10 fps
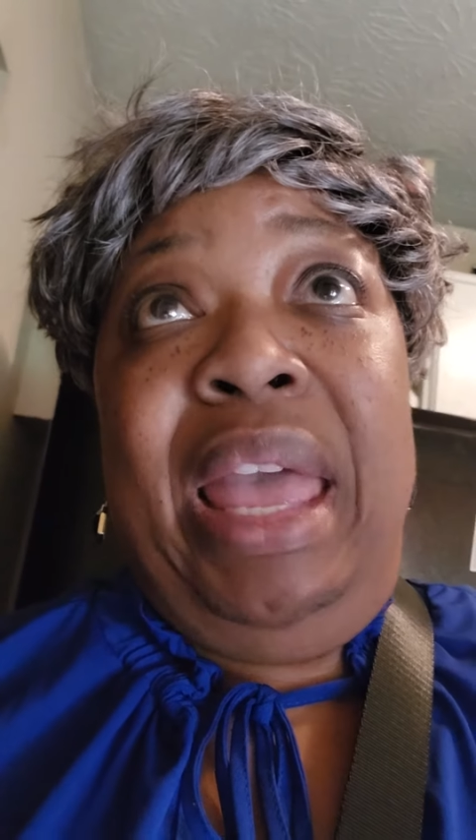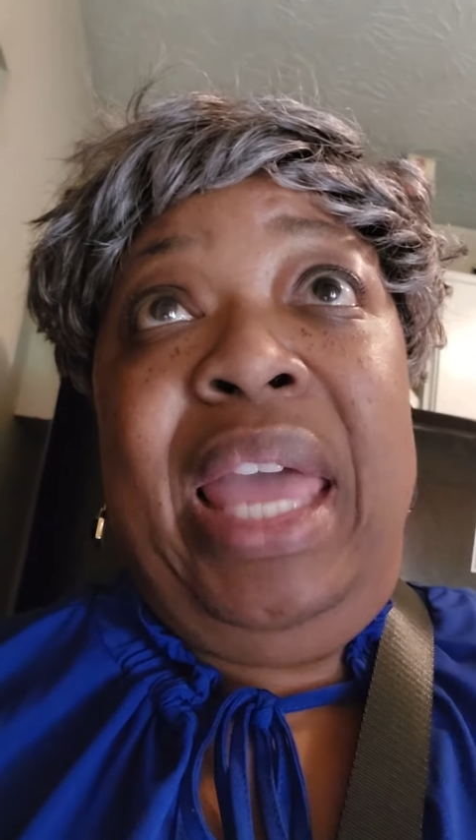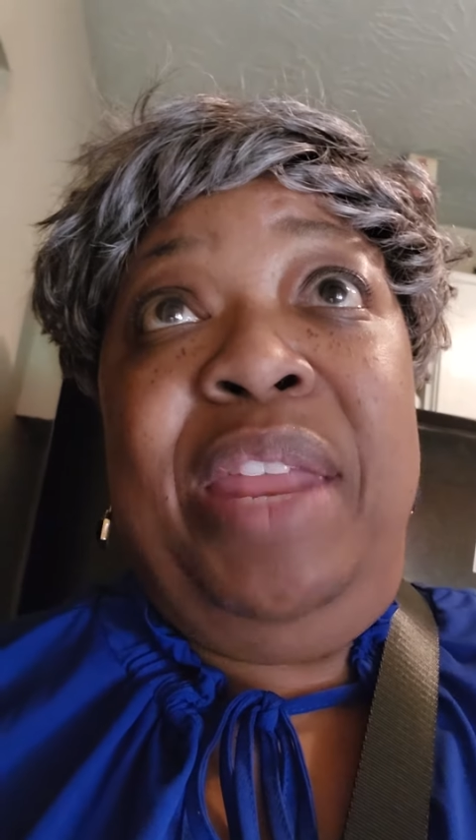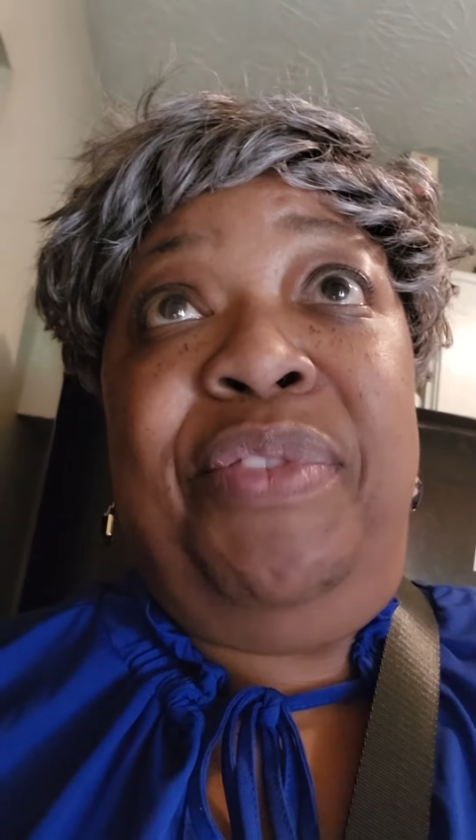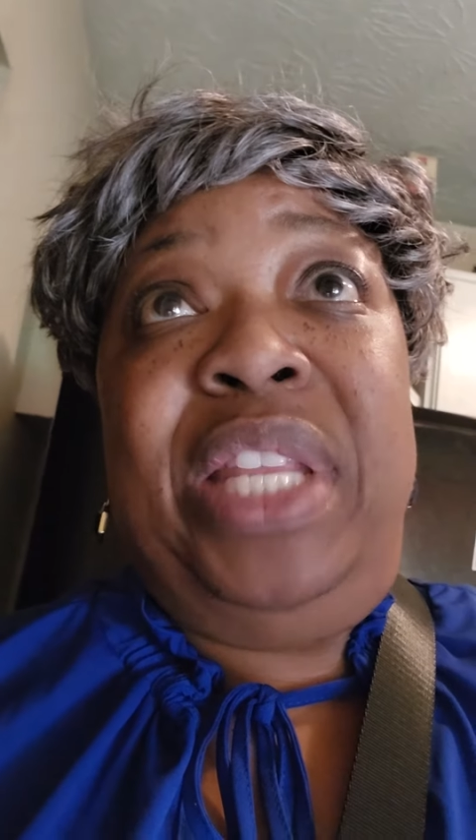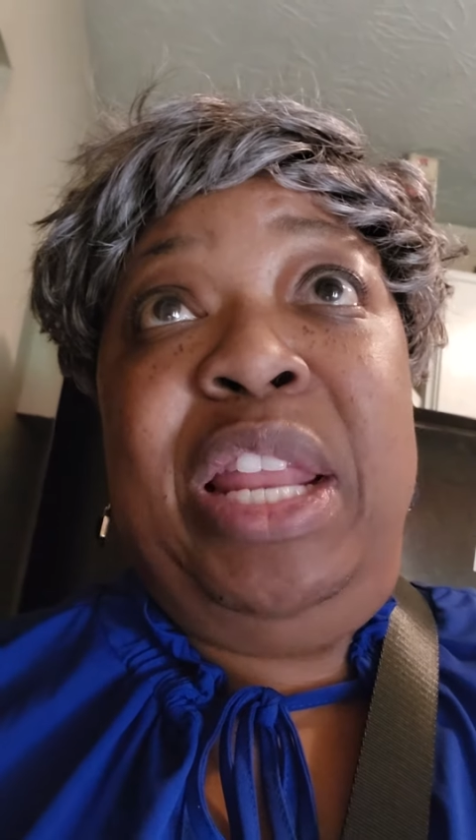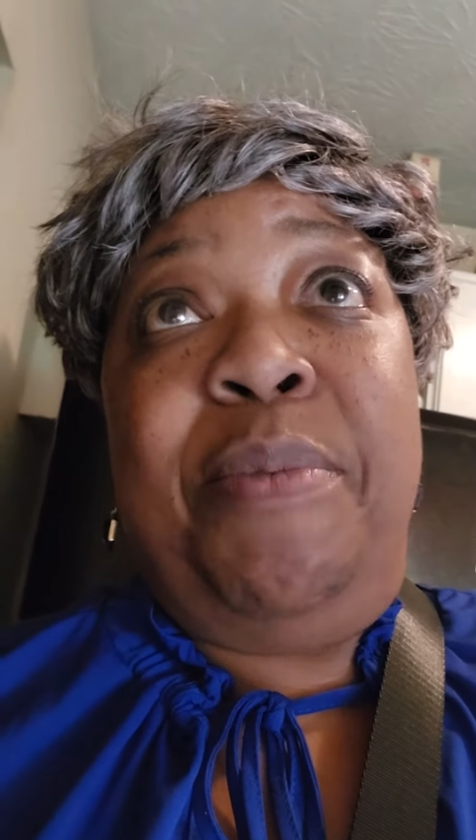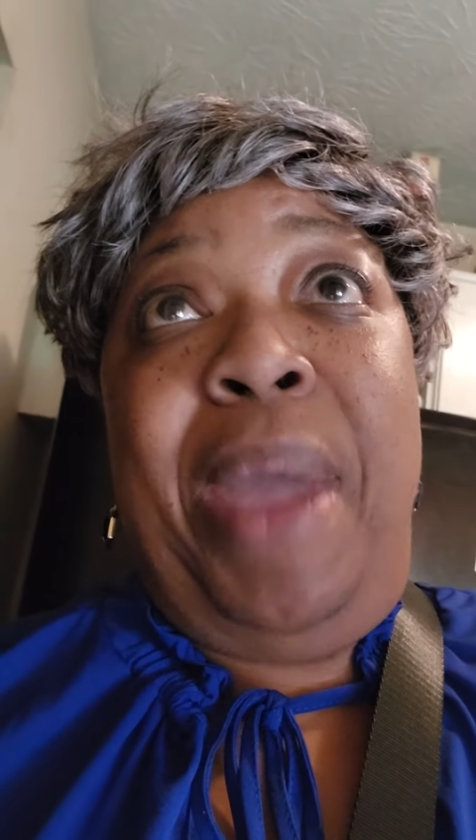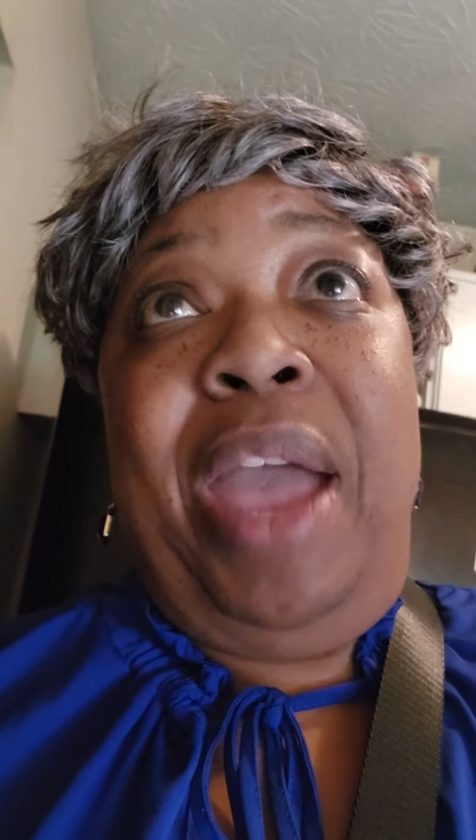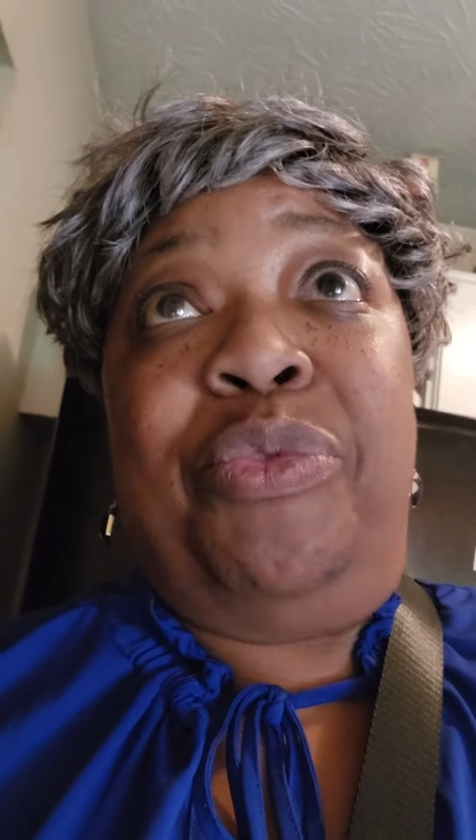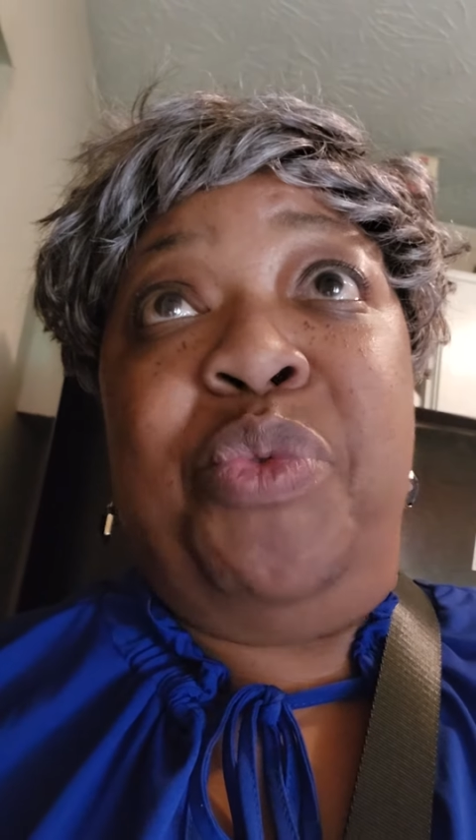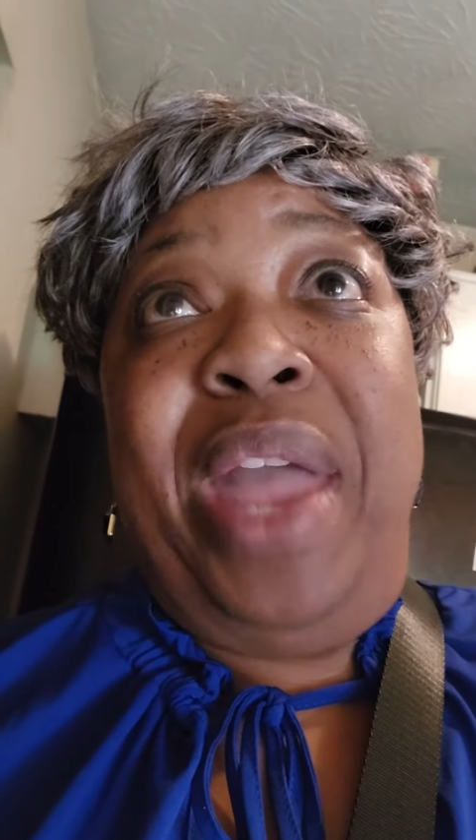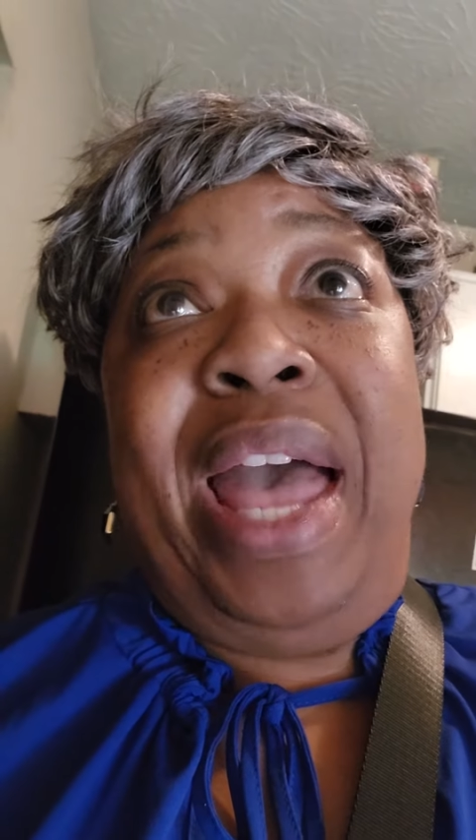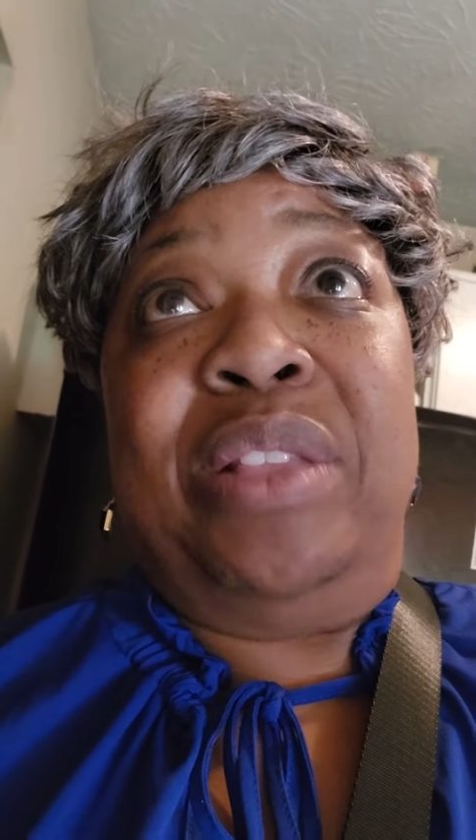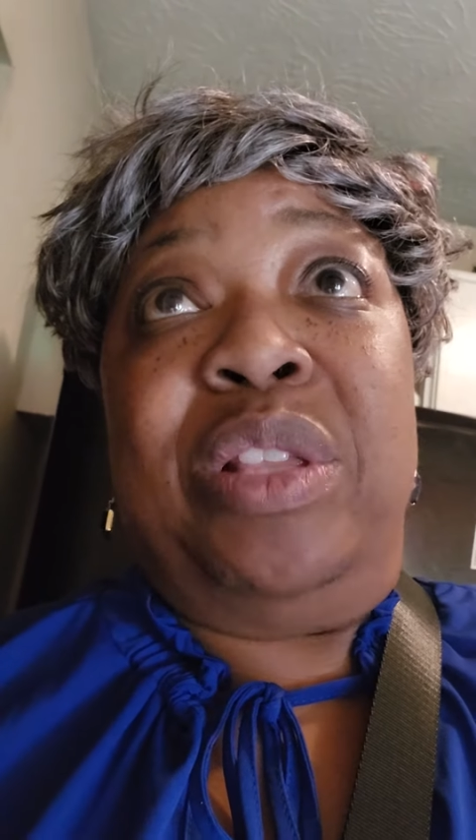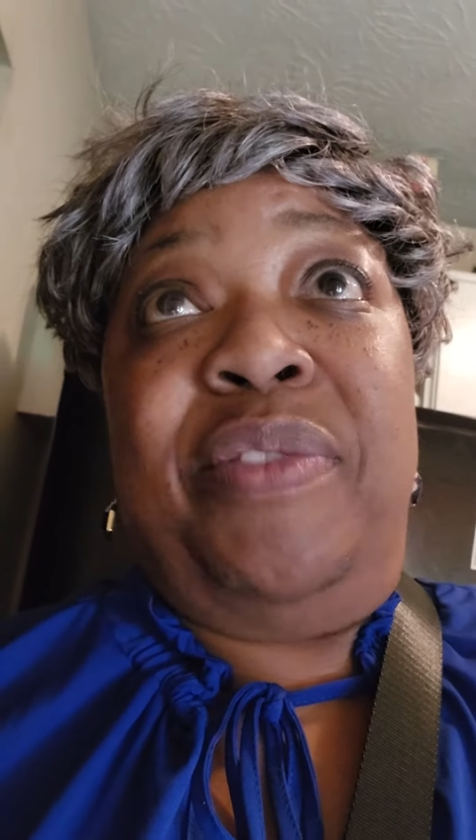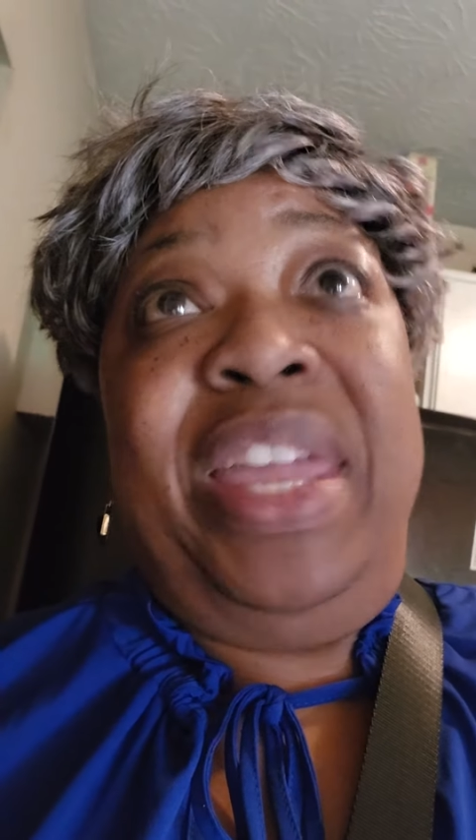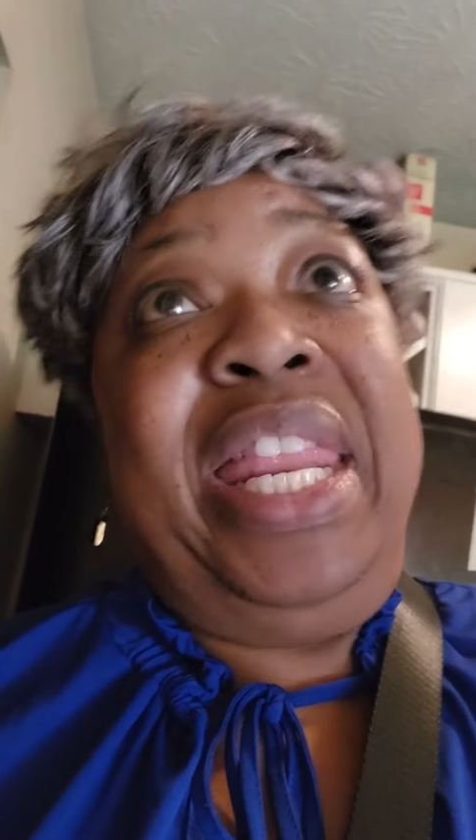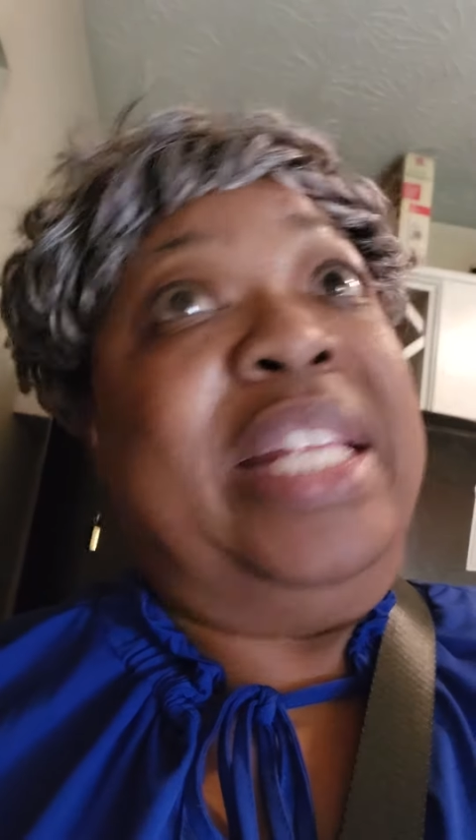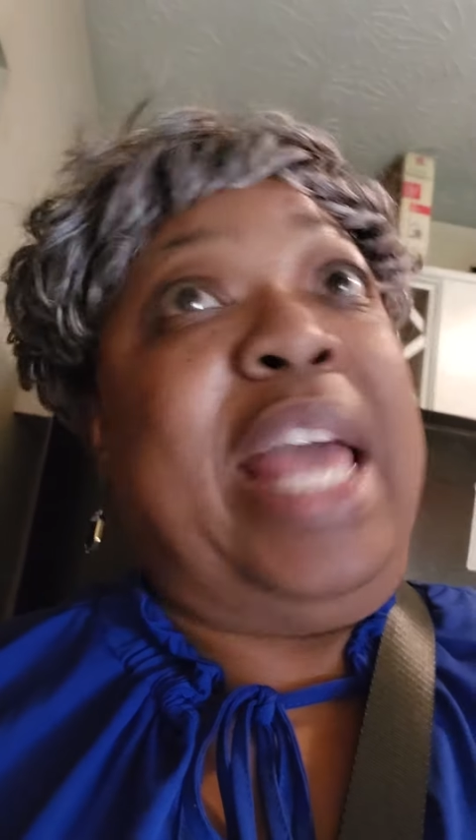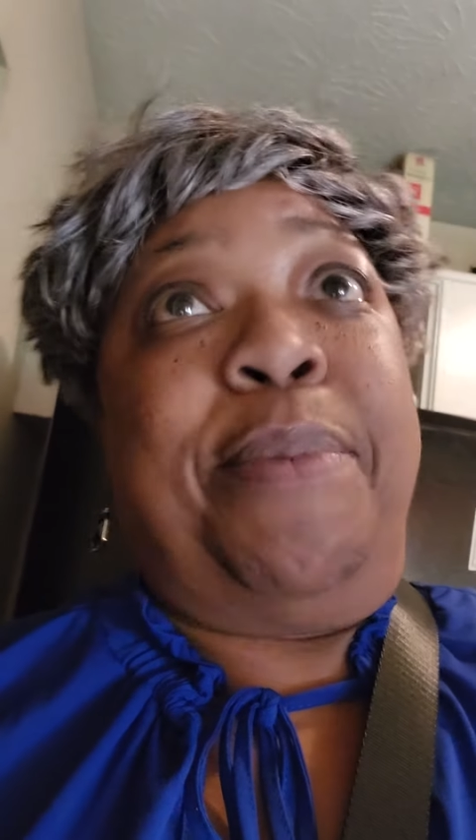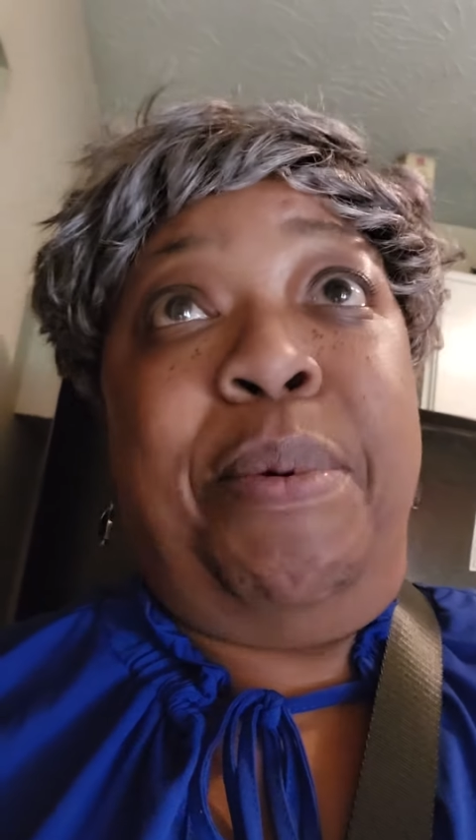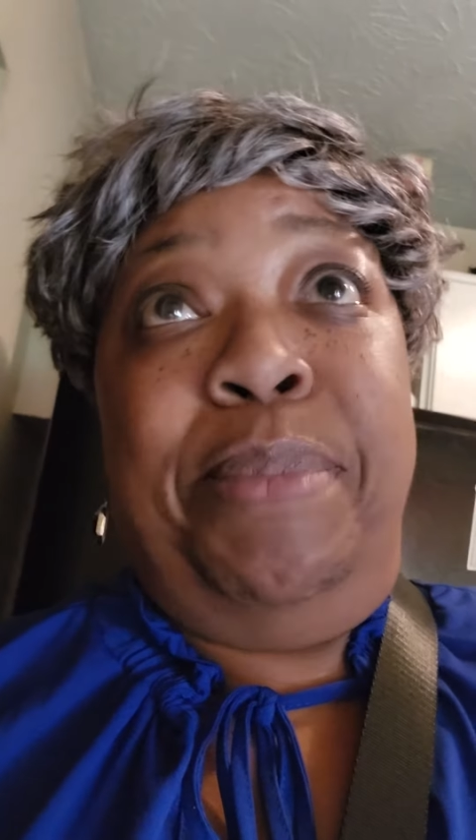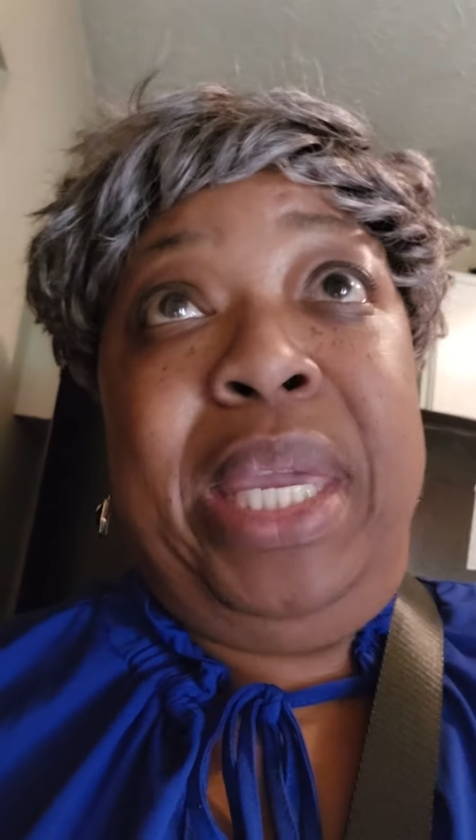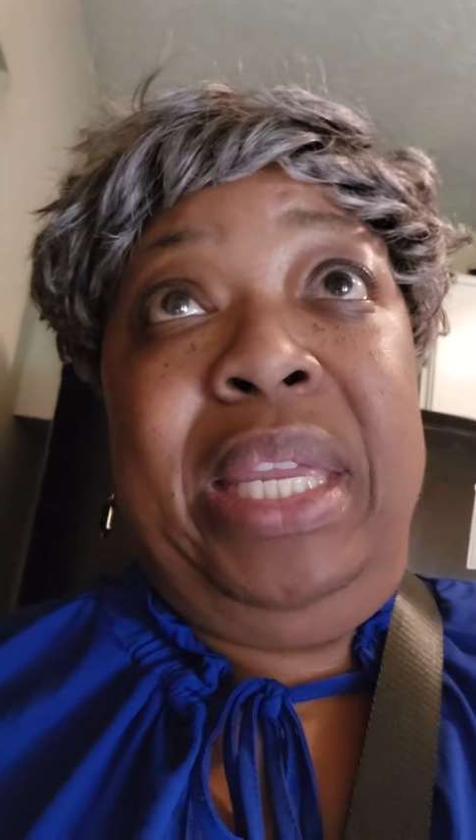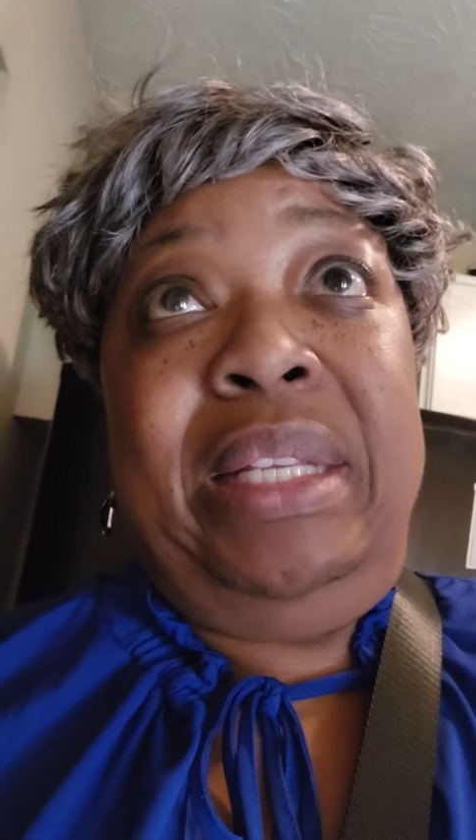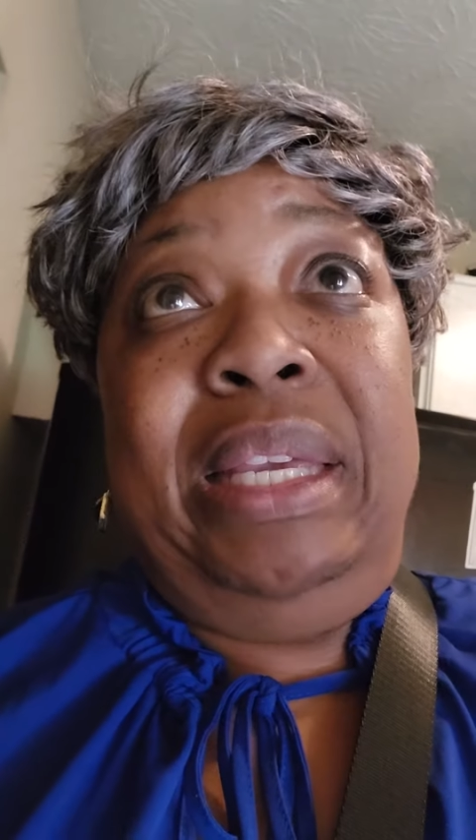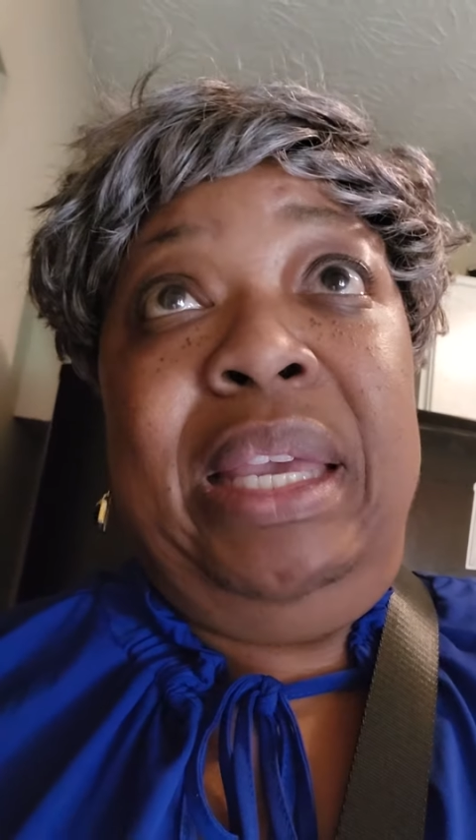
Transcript: And then for dinner, I'm going to have 3 ounces of any type of meat,